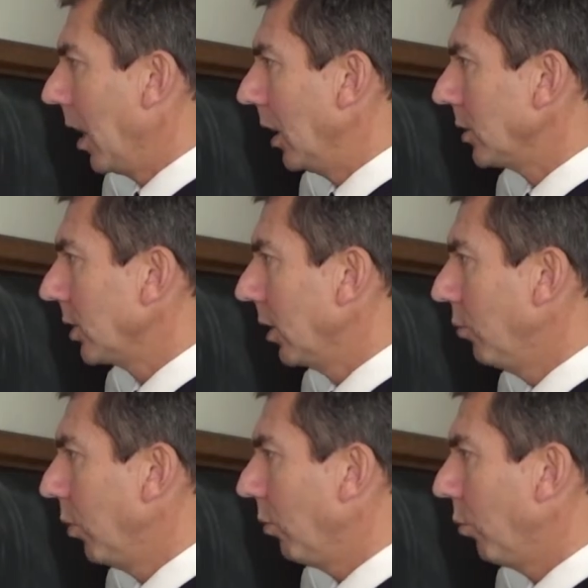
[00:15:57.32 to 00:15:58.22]
So
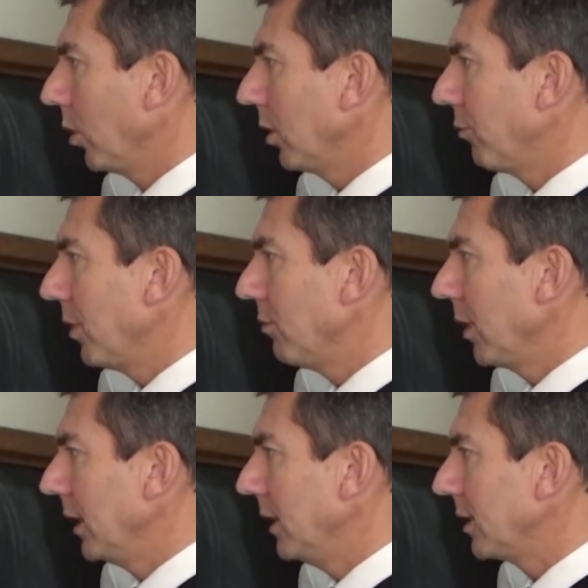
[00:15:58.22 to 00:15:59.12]
what have we
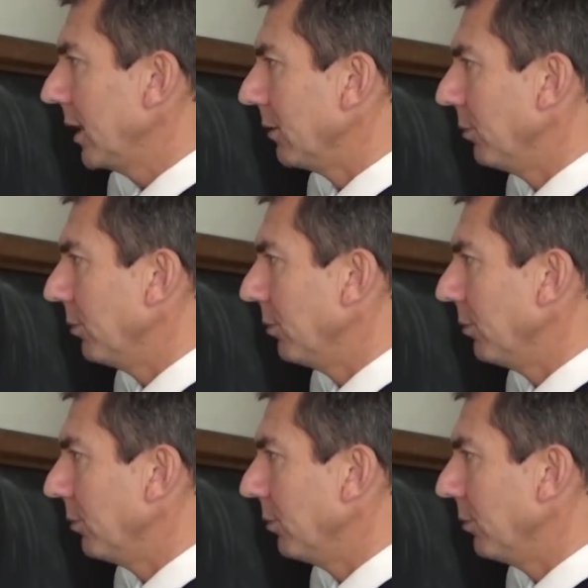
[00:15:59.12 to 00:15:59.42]
really said?